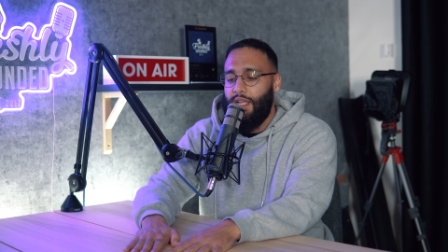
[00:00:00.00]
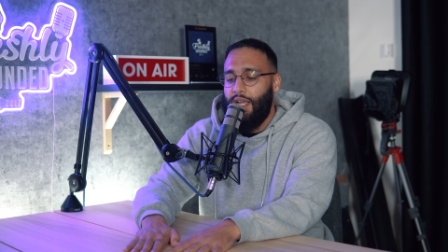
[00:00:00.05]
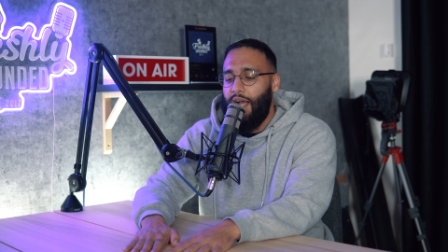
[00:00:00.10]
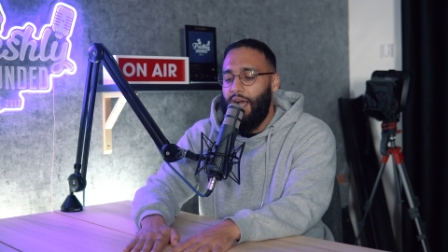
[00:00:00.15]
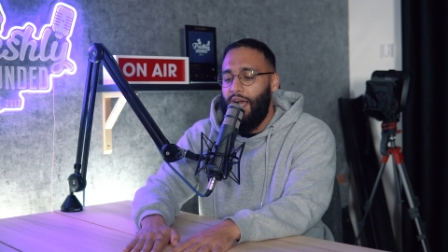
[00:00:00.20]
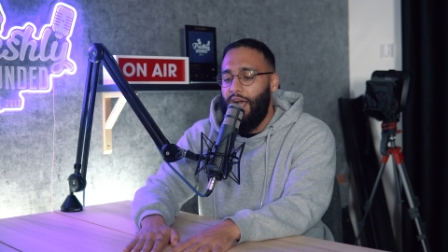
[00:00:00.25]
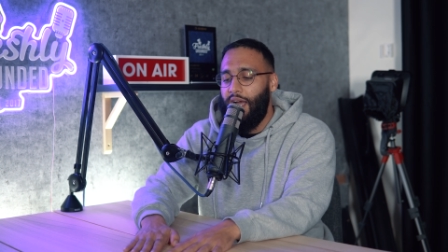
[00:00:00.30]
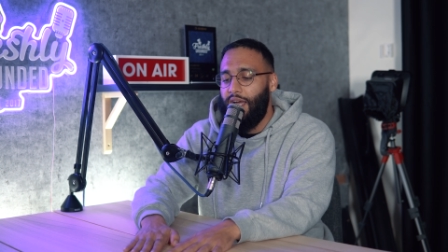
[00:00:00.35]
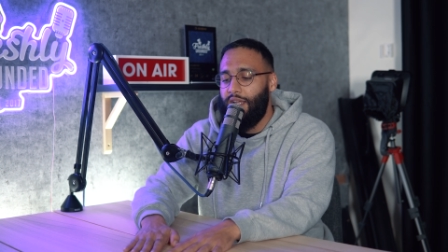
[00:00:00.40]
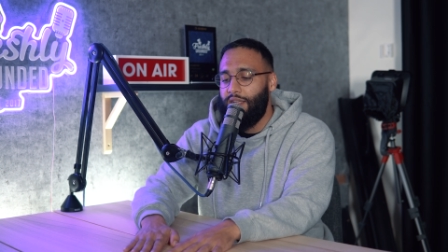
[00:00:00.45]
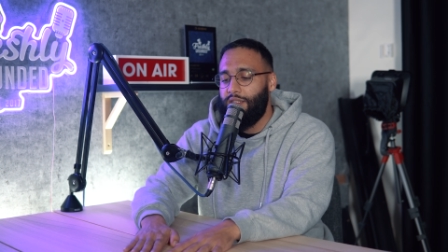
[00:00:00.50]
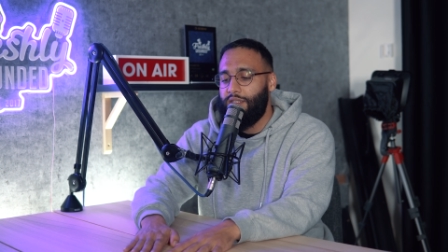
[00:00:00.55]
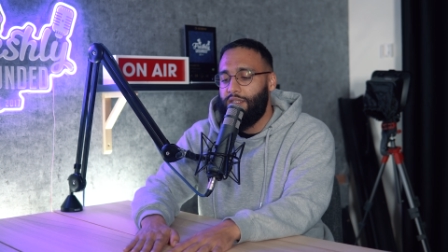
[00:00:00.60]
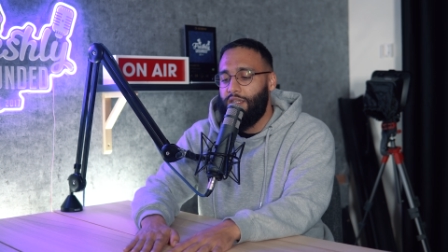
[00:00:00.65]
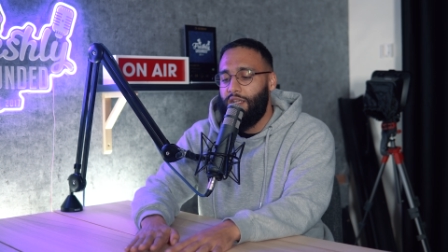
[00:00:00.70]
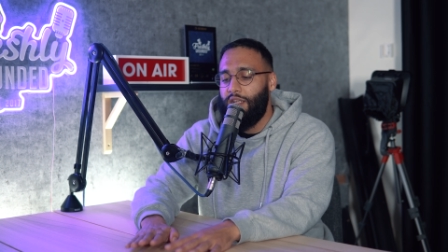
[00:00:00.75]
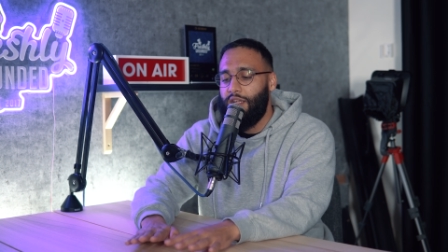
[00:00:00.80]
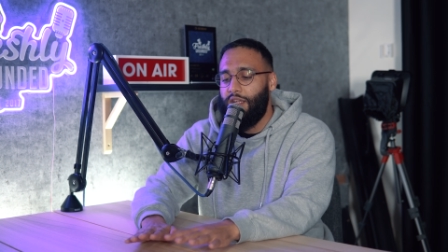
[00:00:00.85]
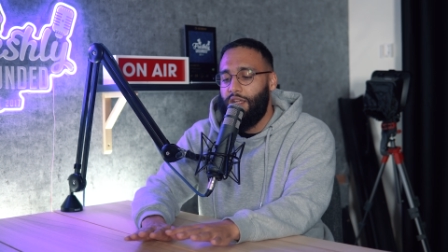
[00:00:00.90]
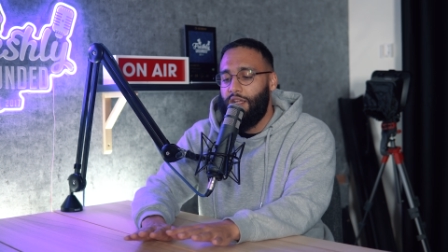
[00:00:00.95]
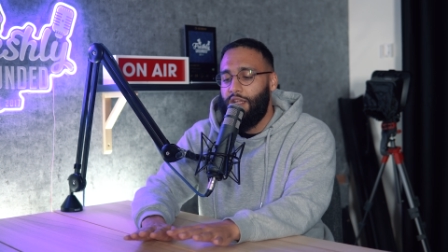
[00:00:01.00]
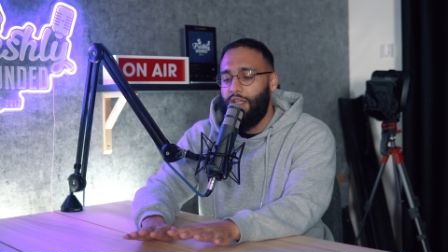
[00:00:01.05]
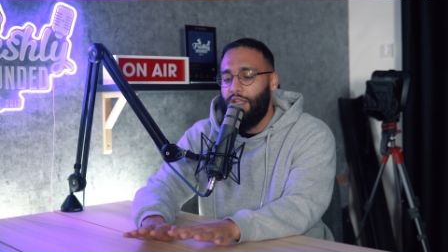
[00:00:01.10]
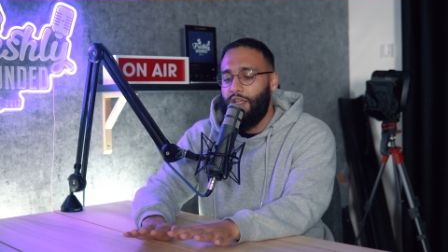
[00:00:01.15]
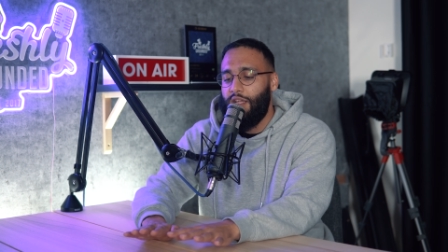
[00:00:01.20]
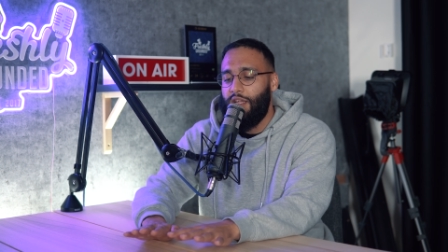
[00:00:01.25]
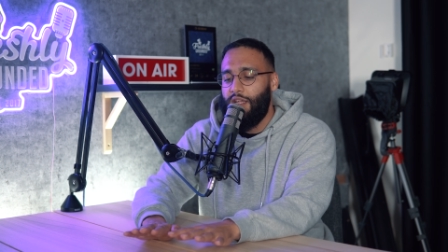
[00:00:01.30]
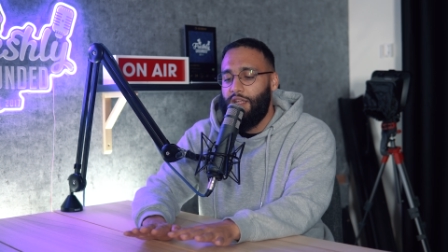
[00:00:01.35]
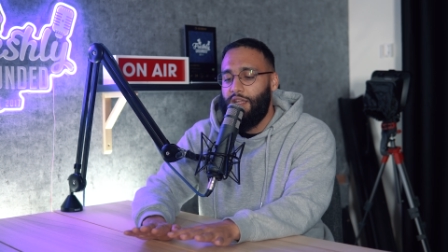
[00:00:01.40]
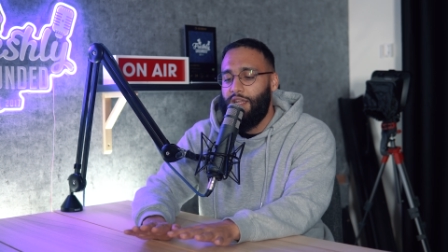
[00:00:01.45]
And
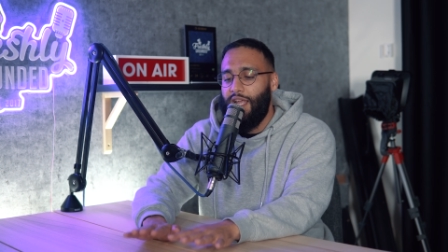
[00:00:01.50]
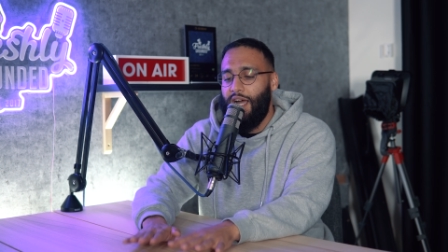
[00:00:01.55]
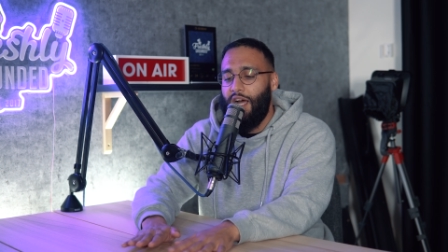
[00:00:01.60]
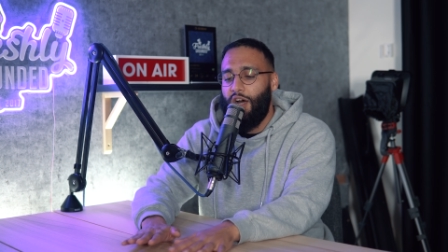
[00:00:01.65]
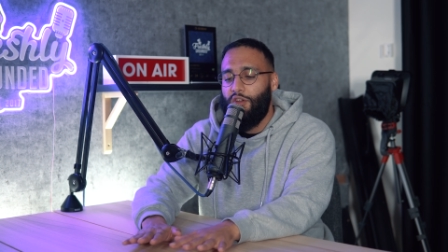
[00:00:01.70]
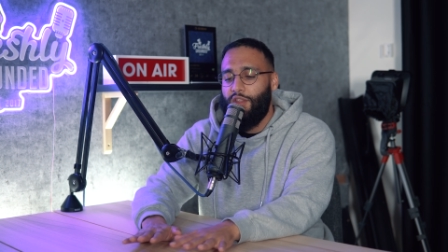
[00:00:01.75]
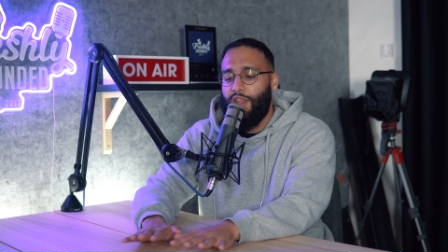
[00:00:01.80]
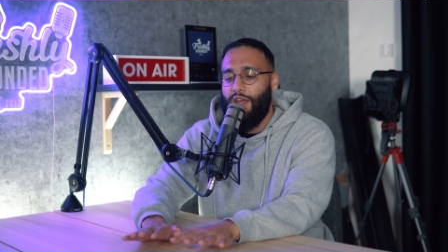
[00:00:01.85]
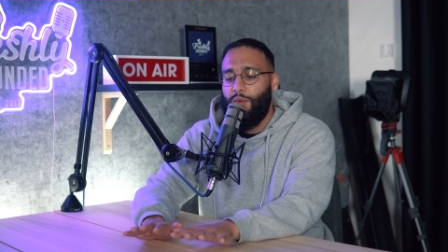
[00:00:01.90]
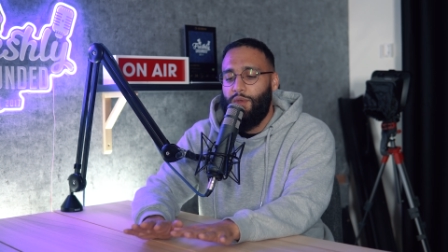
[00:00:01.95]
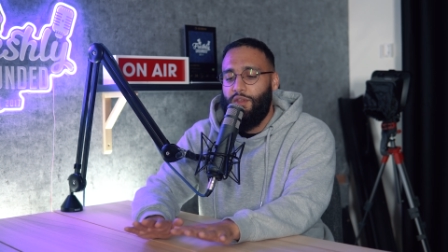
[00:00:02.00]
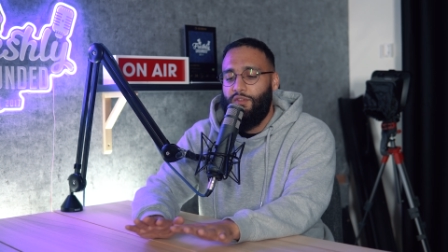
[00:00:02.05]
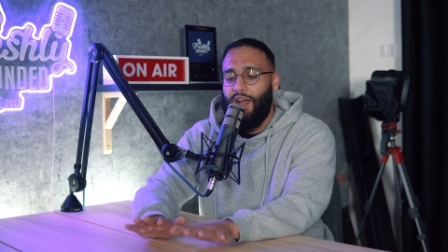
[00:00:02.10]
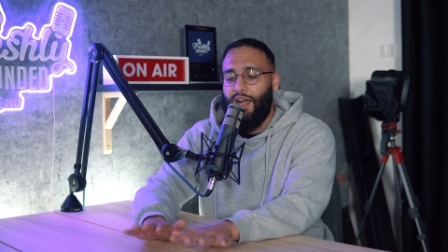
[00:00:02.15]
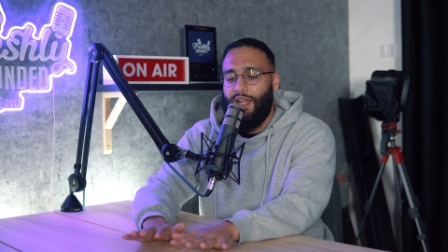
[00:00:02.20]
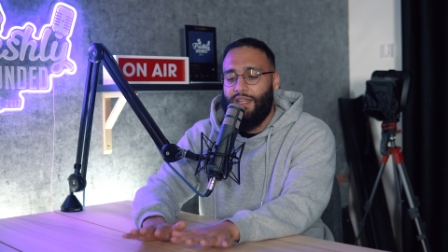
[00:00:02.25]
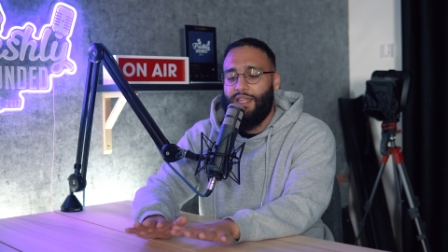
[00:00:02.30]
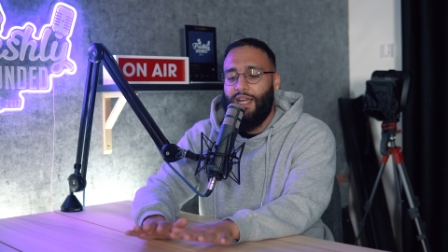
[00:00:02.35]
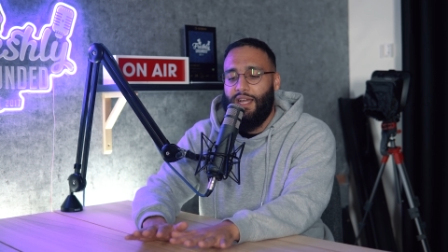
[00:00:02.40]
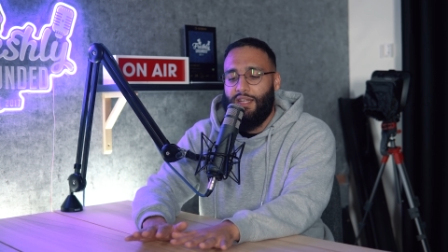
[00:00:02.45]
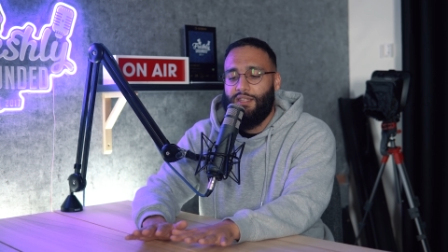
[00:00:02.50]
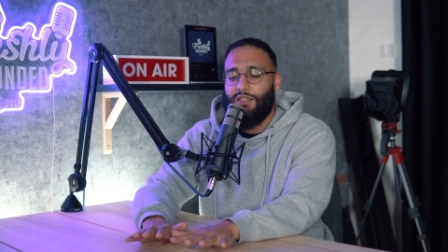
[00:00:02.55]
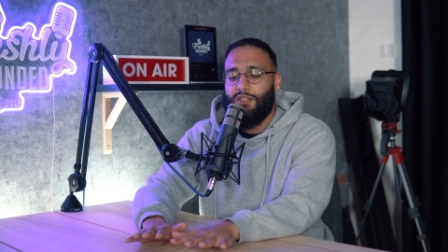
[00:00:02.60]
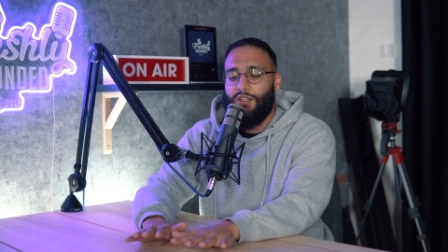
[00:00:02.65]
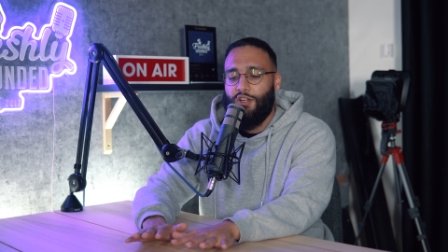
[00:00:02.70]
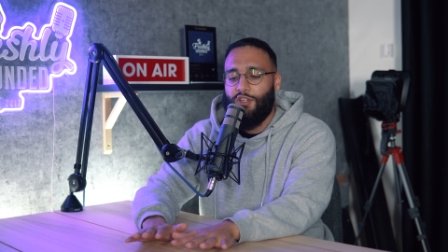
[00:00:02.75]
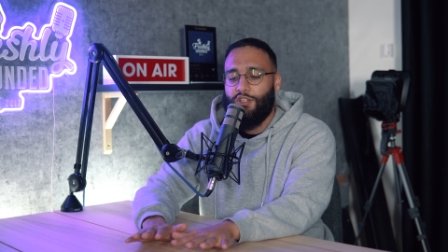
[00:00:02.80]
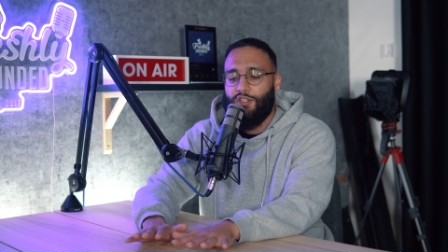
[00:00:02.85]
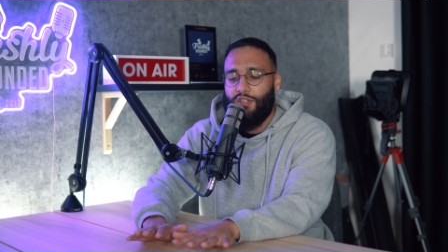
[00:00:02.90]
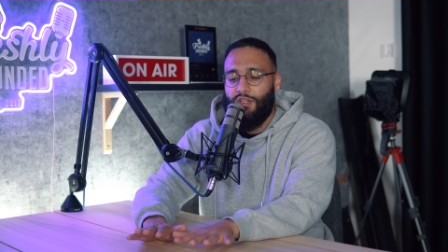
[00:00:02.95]
now that we've had that
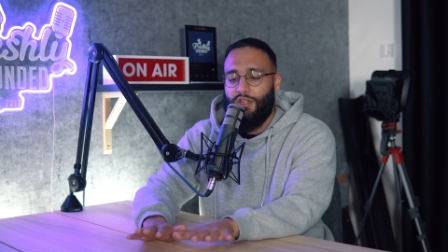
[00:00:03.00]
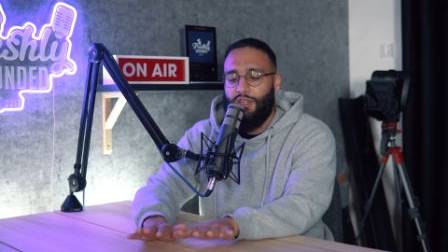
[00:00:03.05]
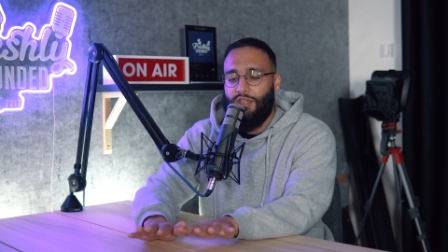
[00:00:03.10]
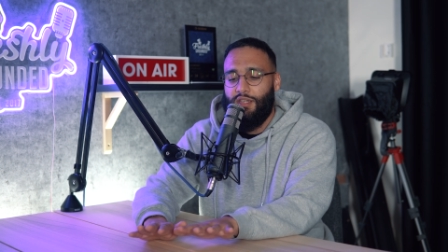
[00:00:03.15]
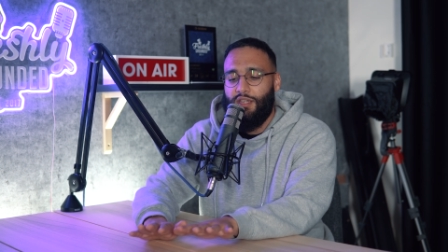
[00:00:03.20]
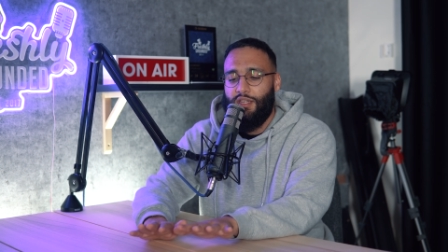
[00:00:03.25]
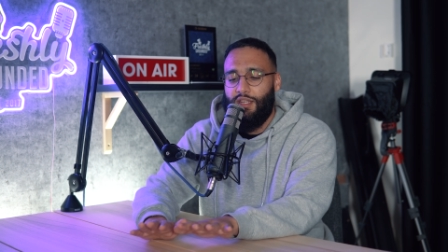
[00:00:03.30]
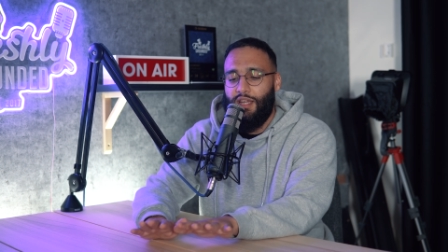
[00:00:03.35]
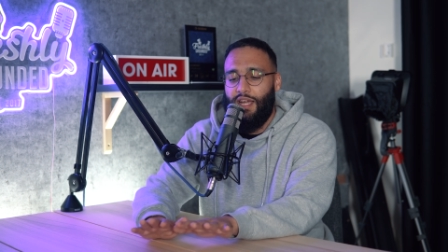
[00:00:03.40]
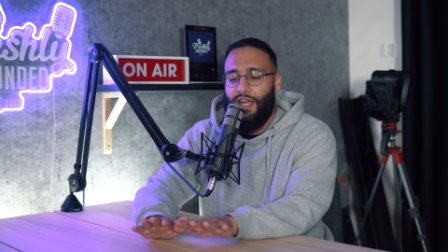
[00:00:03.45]
discussion, and,